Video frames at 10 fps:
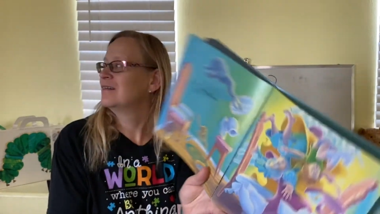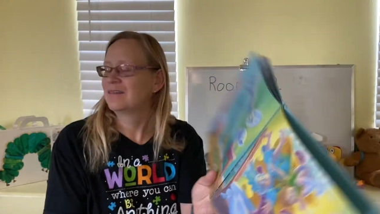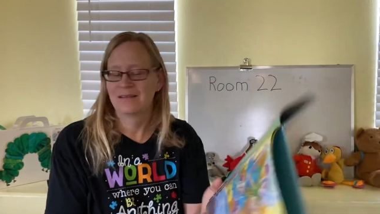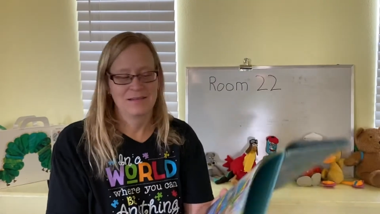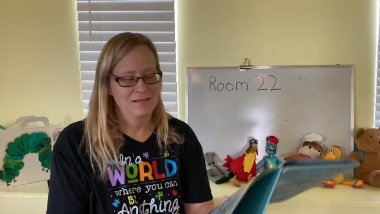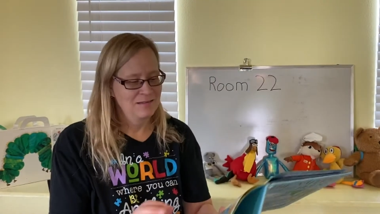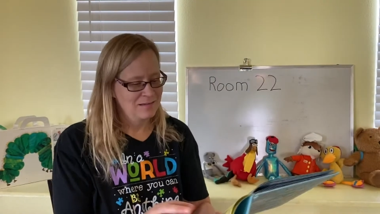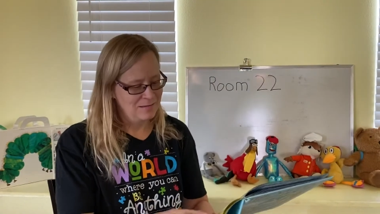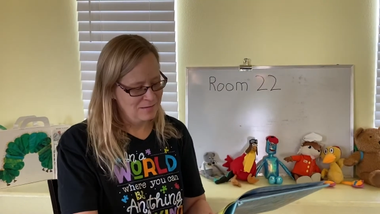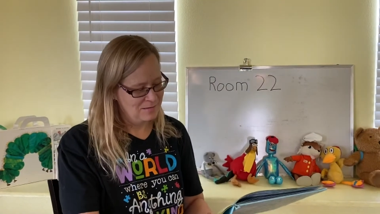
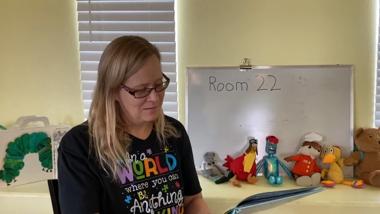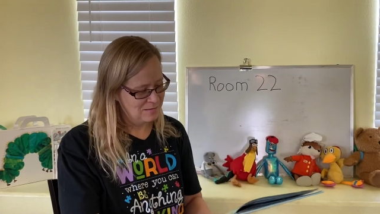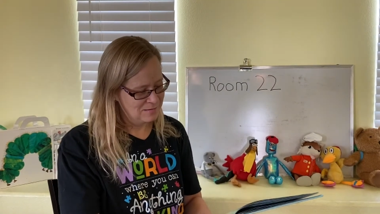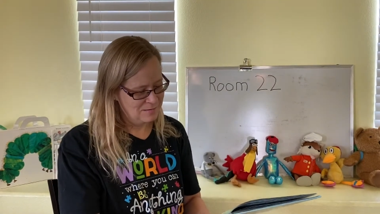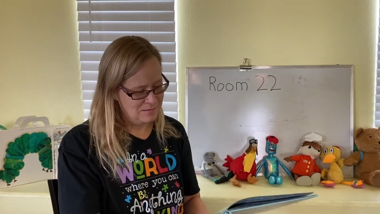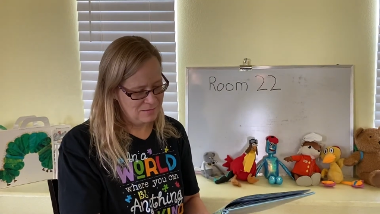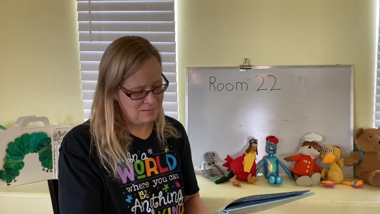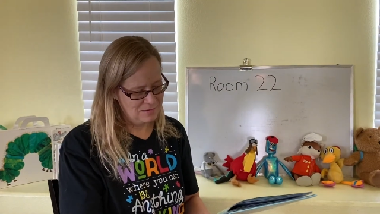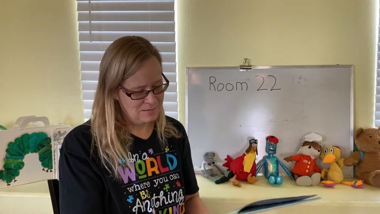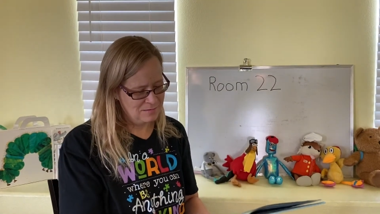
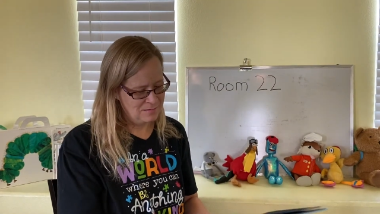Nothing is said.